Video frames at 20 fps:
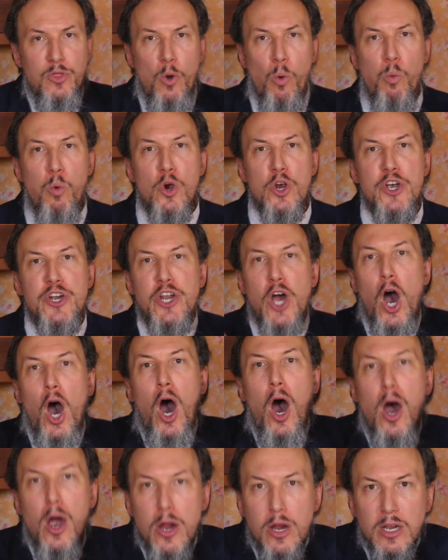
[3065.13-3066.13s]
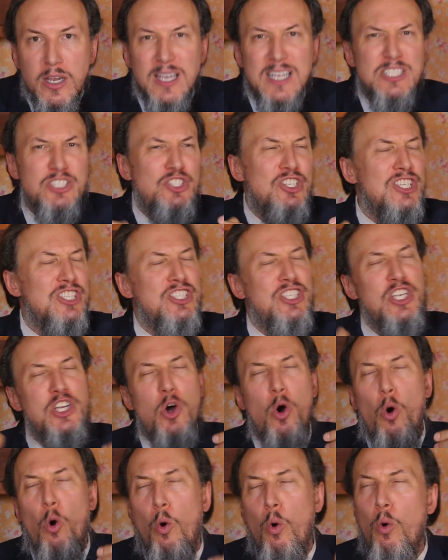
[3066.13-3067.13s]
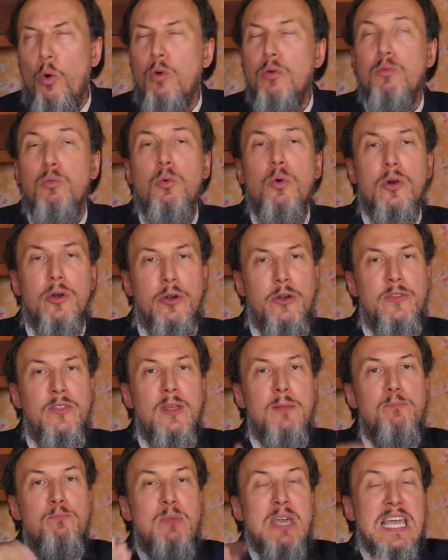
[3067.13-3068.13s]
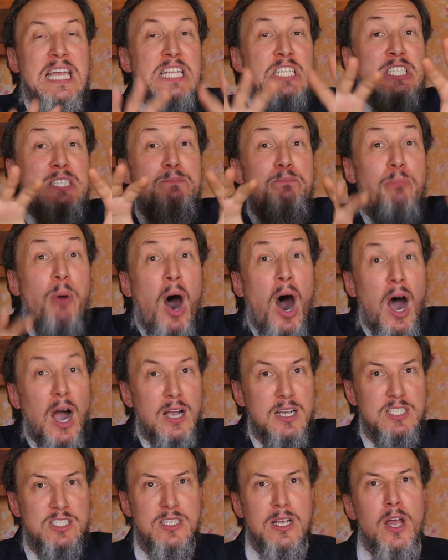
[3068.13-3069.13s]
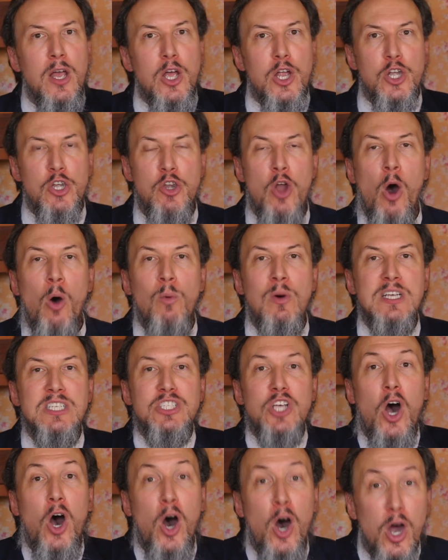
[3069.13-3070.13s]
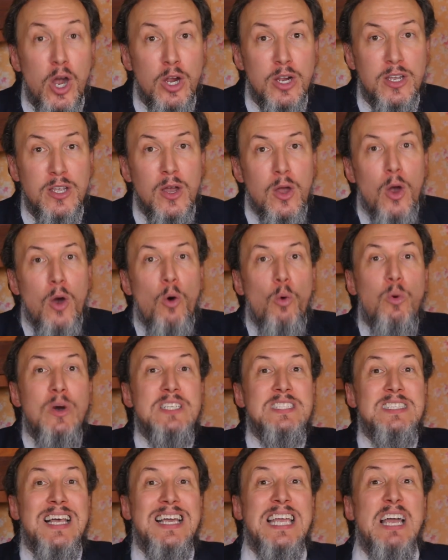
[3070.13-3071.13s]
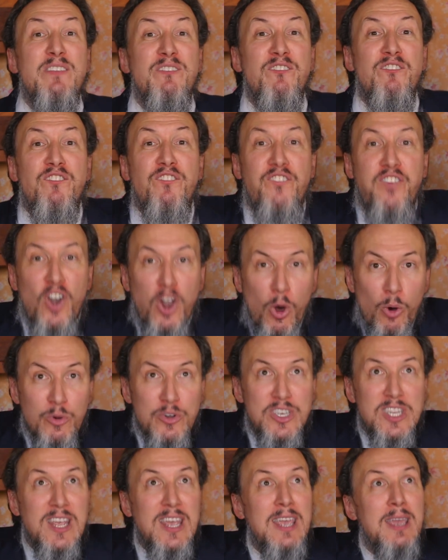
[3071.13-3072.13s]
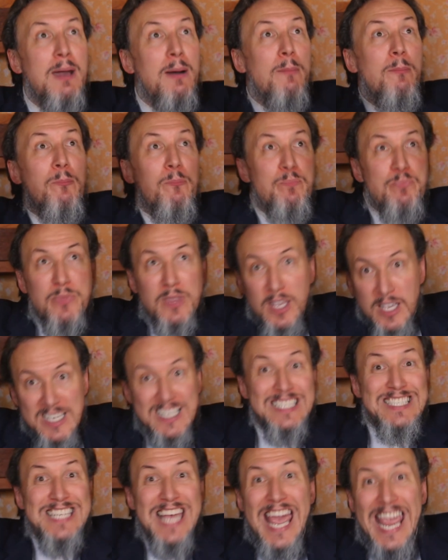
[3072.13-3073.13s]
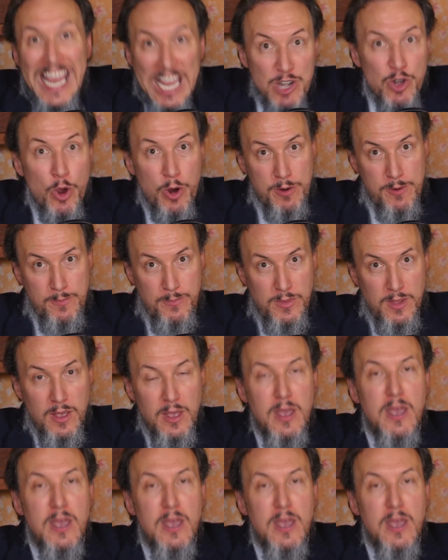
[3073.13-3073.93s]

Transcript: The word ark is just an old word that means box. Noah's Ark was like a floating container.